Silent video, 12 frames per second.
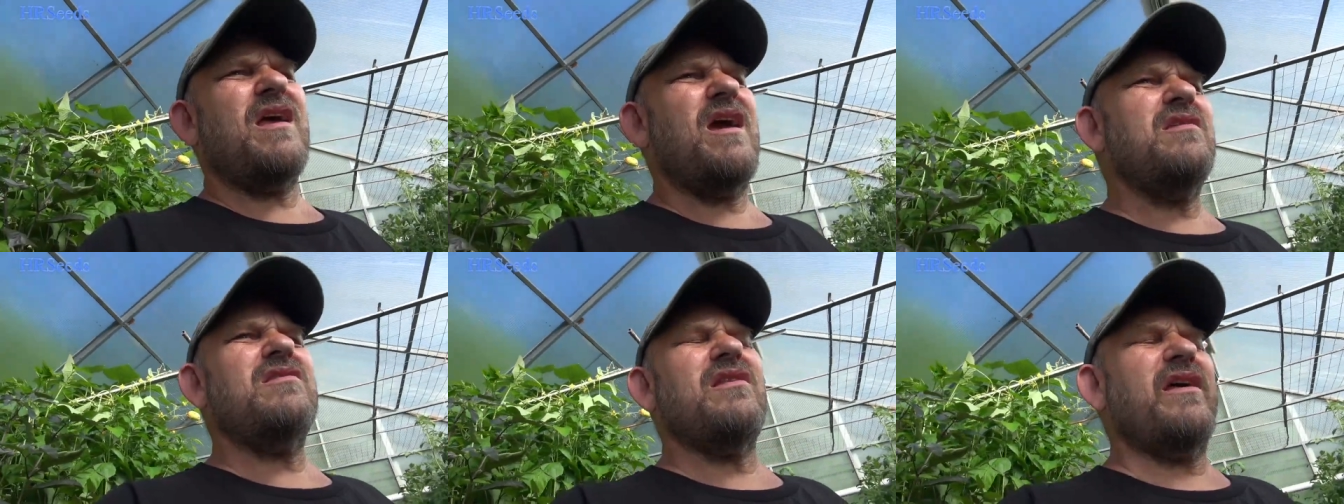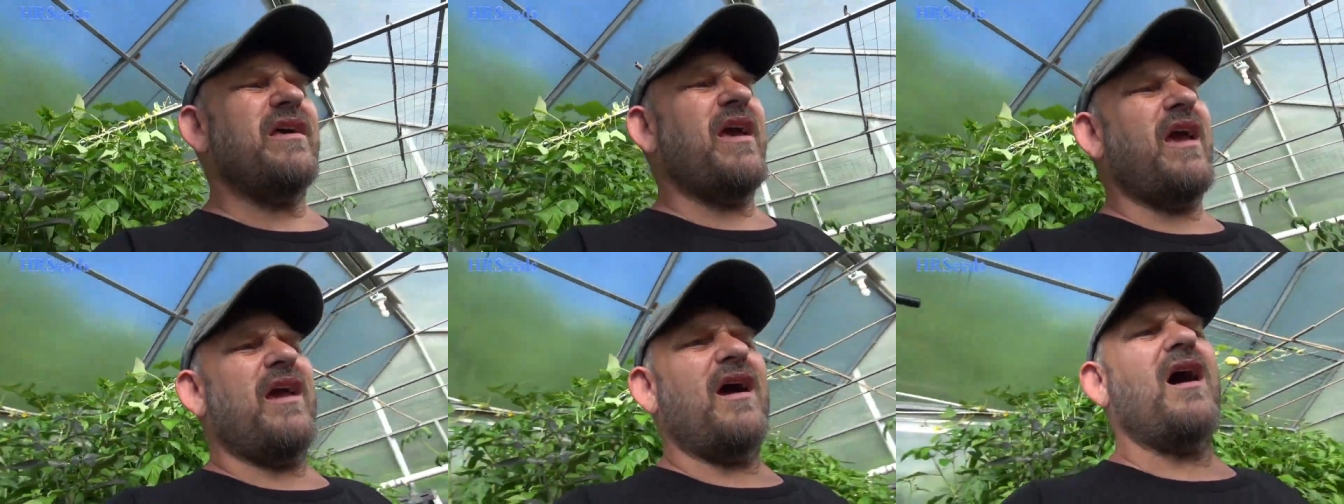tastes like
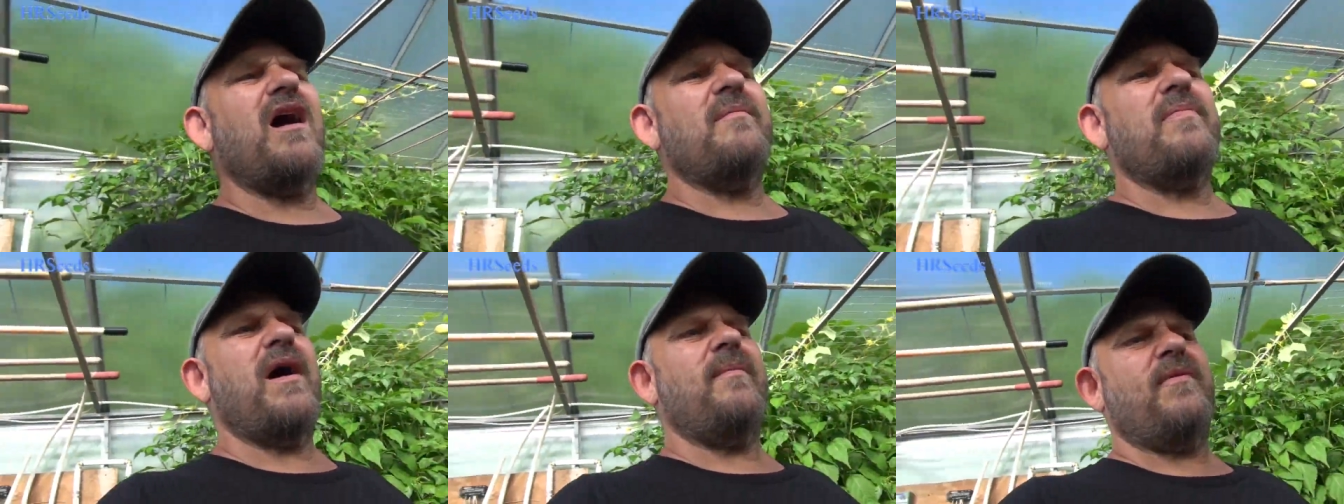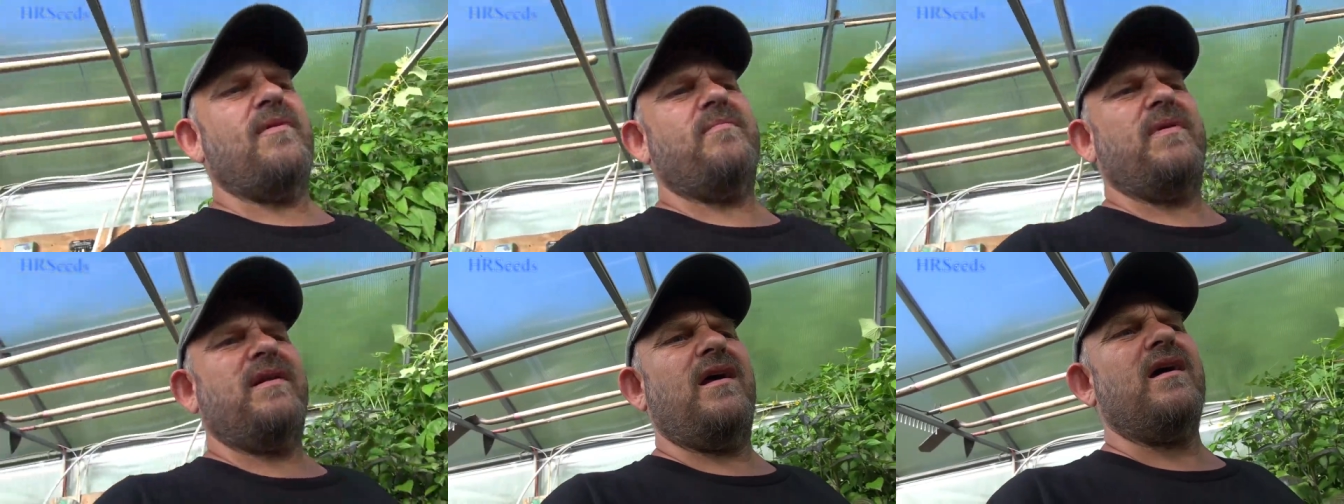a hot pepper,
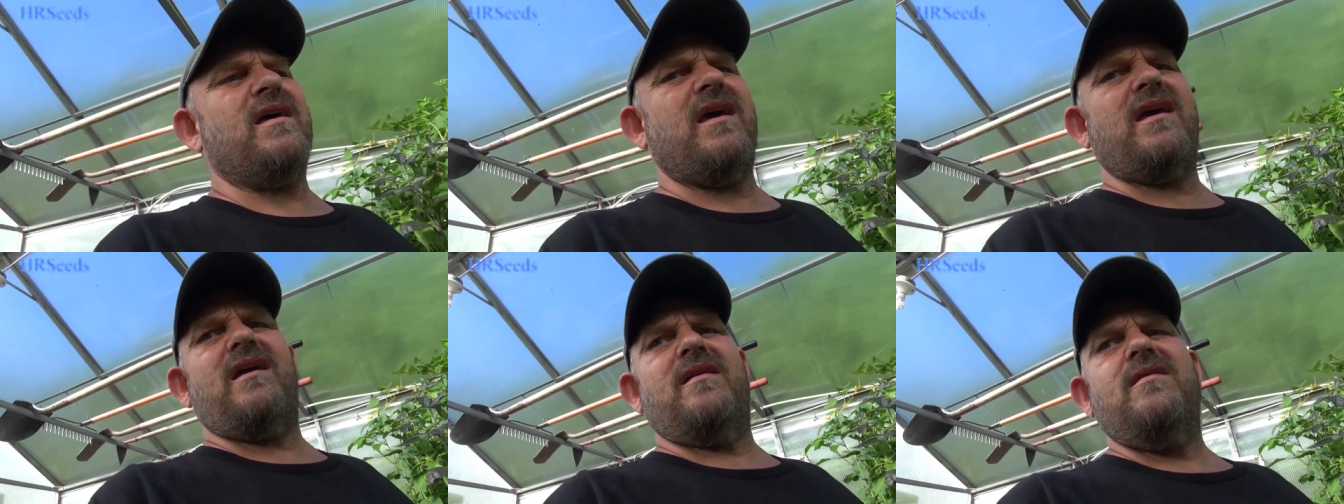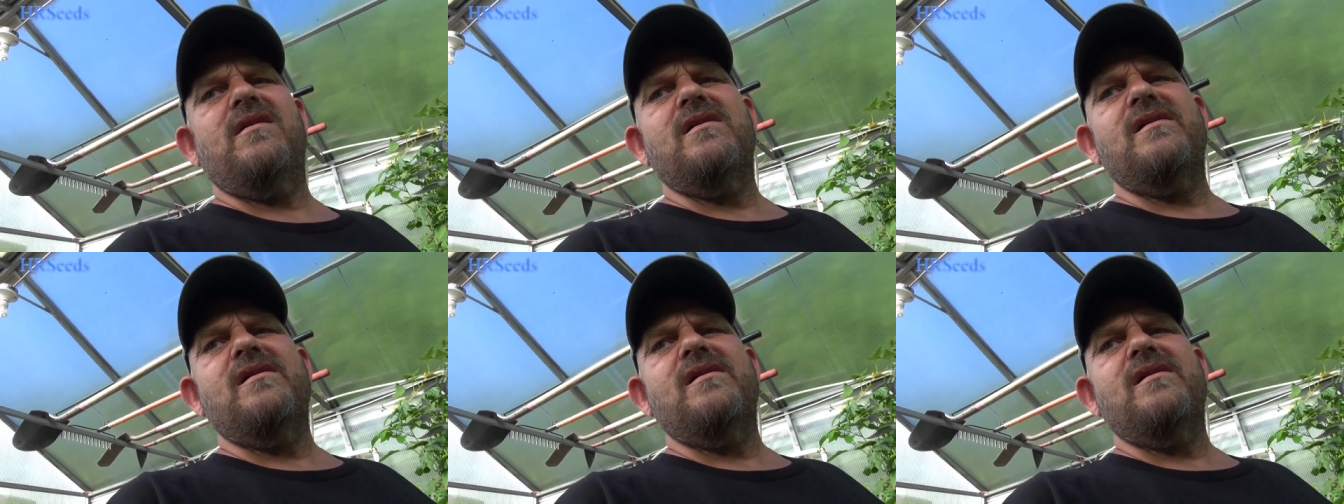but not cayenne.